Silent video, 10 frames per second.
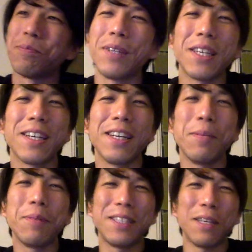being a
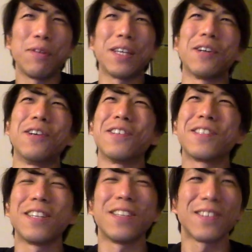little bit
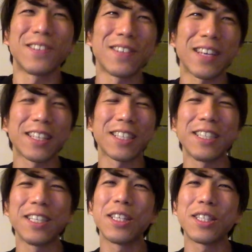difficult. Like she
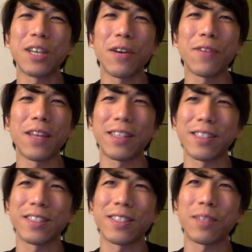does stuff that
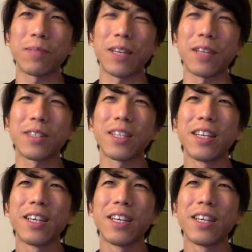sometimes